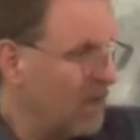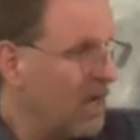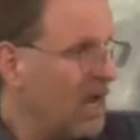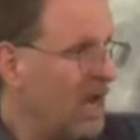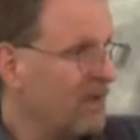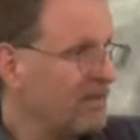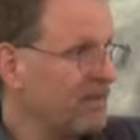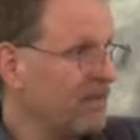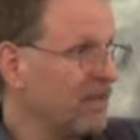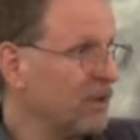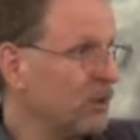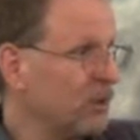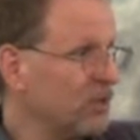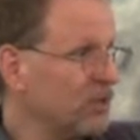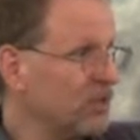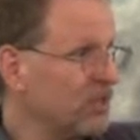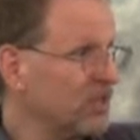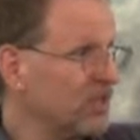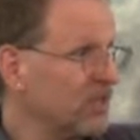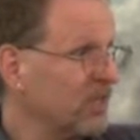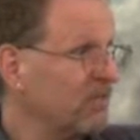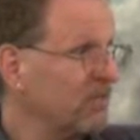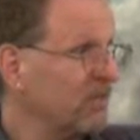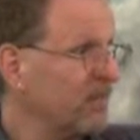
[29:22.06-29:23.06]
And the Lord
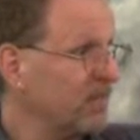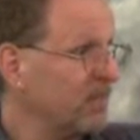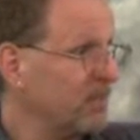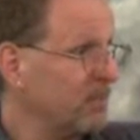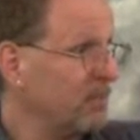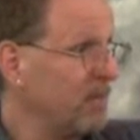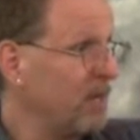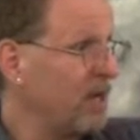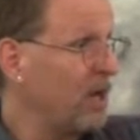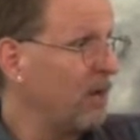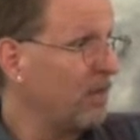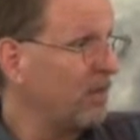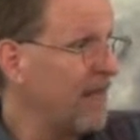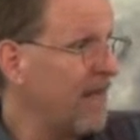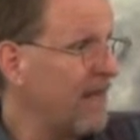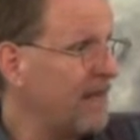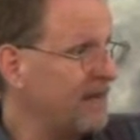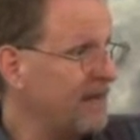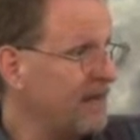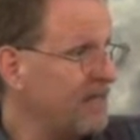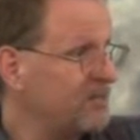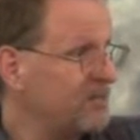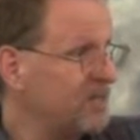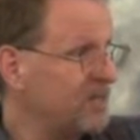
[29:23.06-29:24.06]
just convicted me on
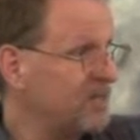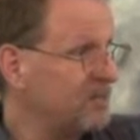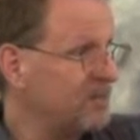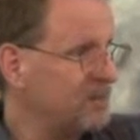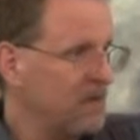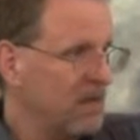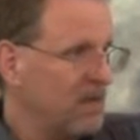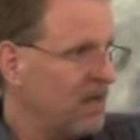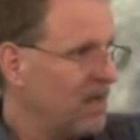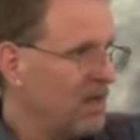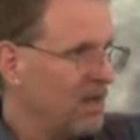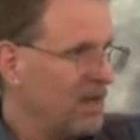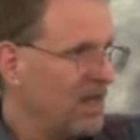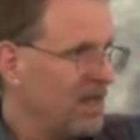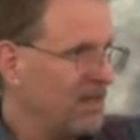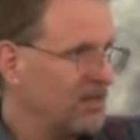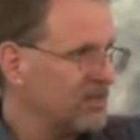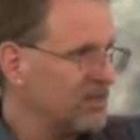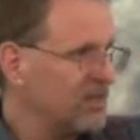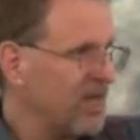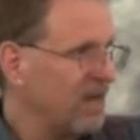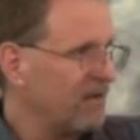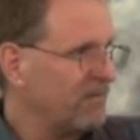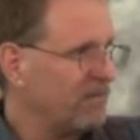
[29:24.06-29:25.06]
that. He says,
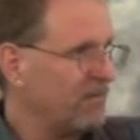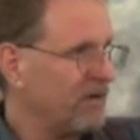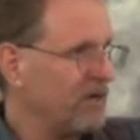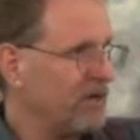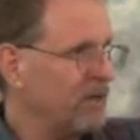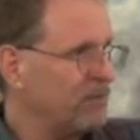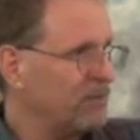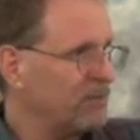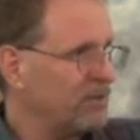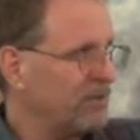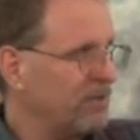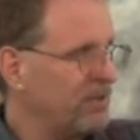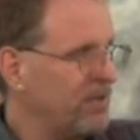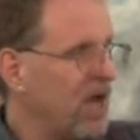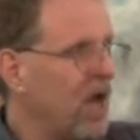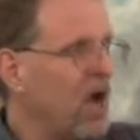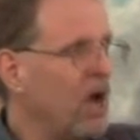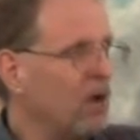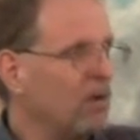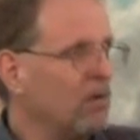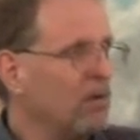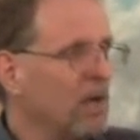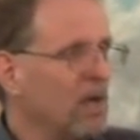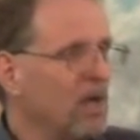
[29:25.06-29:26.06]
it's not for you to
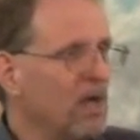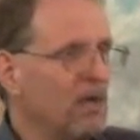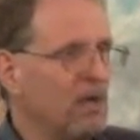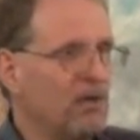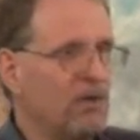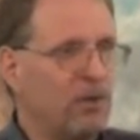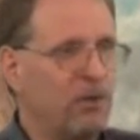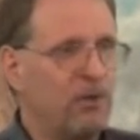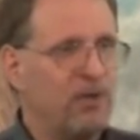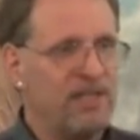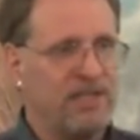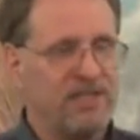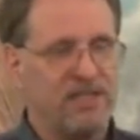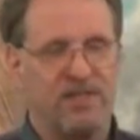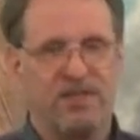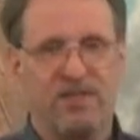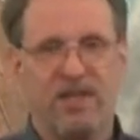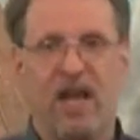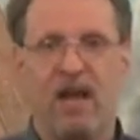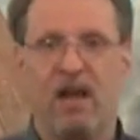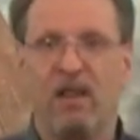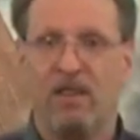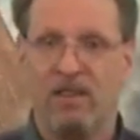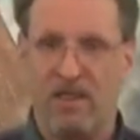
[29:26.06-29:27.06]
know. You need to
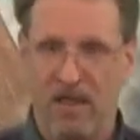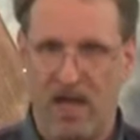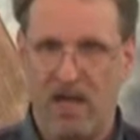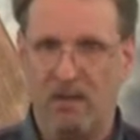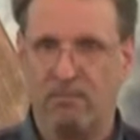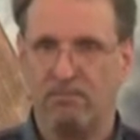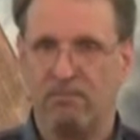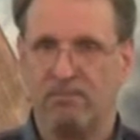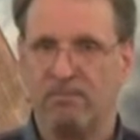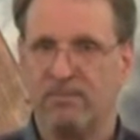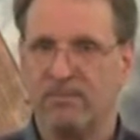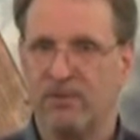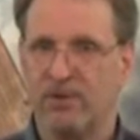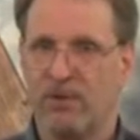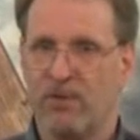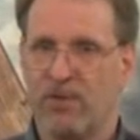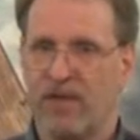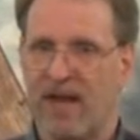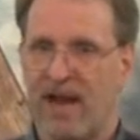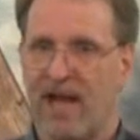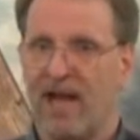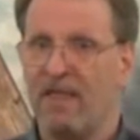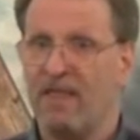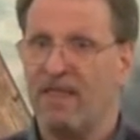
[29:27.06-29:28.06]
tell them so
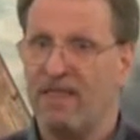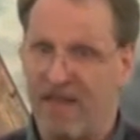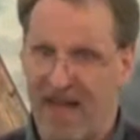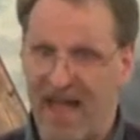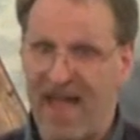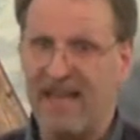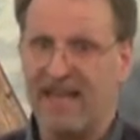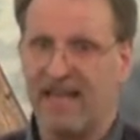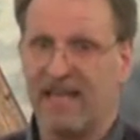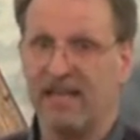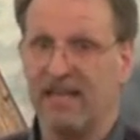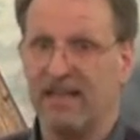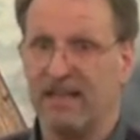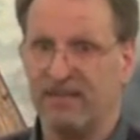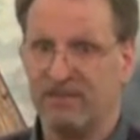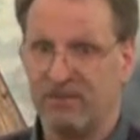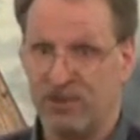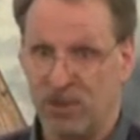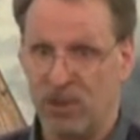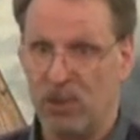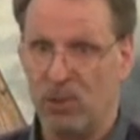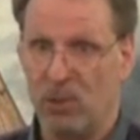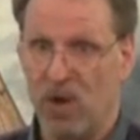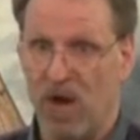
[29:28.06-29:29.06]
that they can
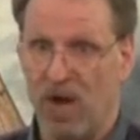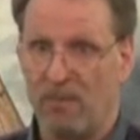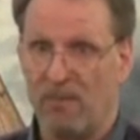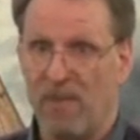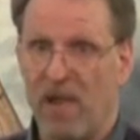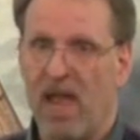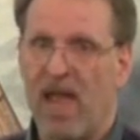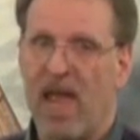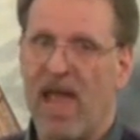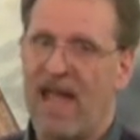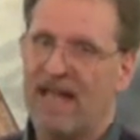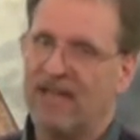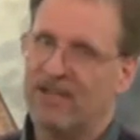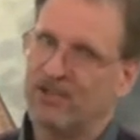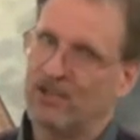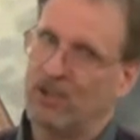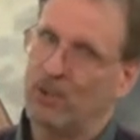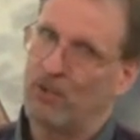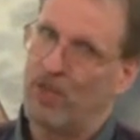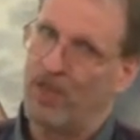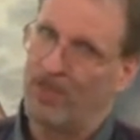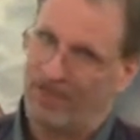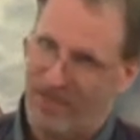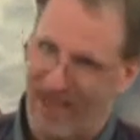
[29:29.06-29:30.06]
lift you up and
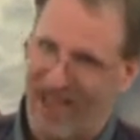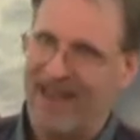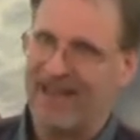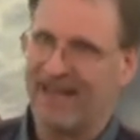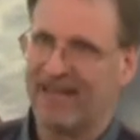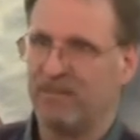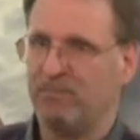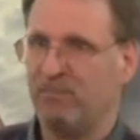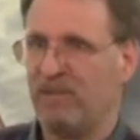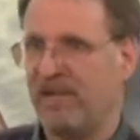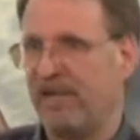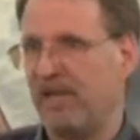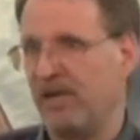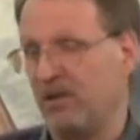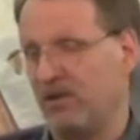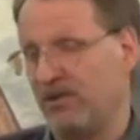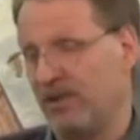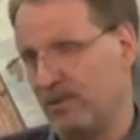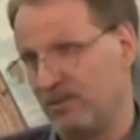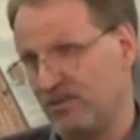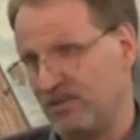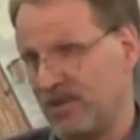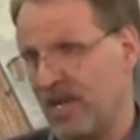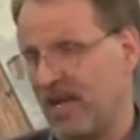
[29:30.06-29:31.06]
so that they can be
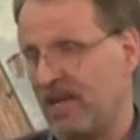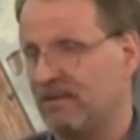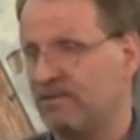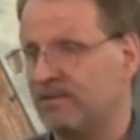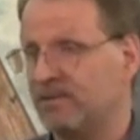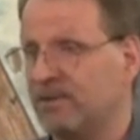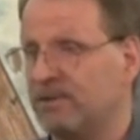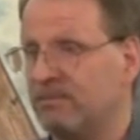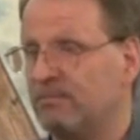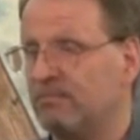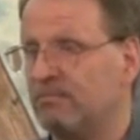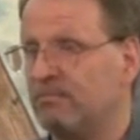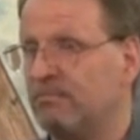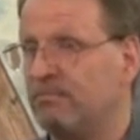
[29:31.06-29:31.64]
healed themselves.